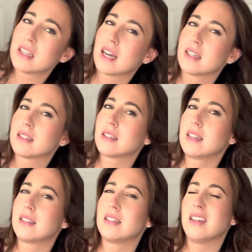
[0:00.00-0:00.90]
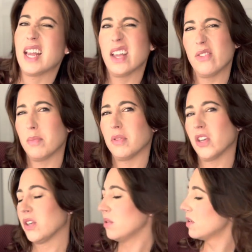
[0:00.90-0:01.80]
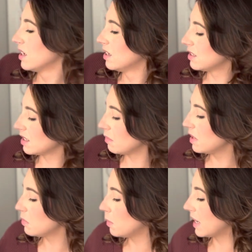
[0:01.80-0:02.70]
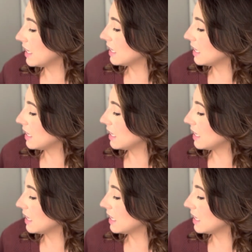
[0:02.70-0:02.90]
that it's navy blue. Some people might